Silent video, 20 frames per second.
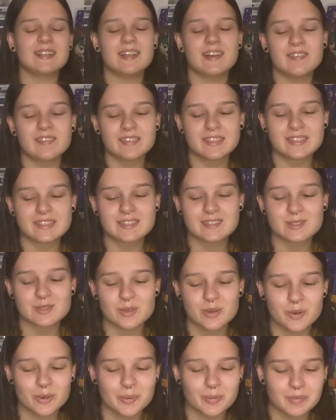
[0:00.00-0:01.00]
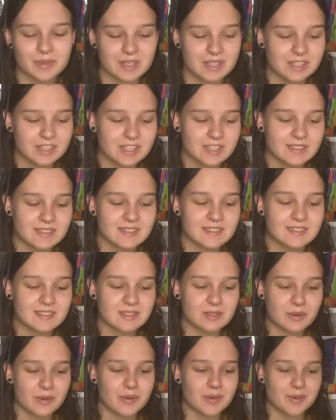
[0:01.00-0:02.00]
love it so much. It's
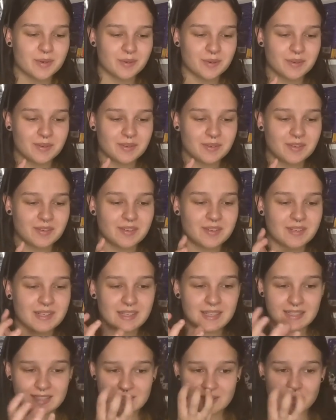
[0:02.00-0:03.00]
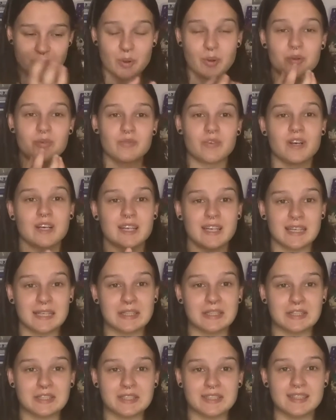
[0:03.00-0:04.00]
so
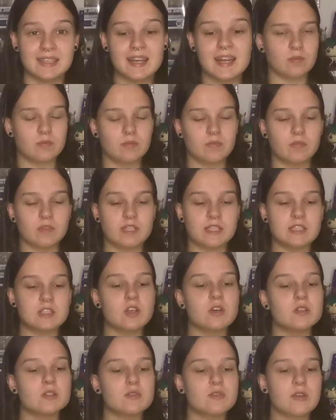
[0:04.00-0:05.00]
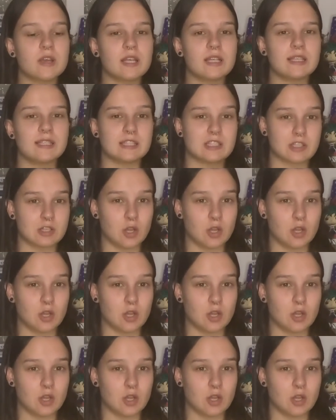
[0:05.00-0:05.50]
fucking good. This song's fairly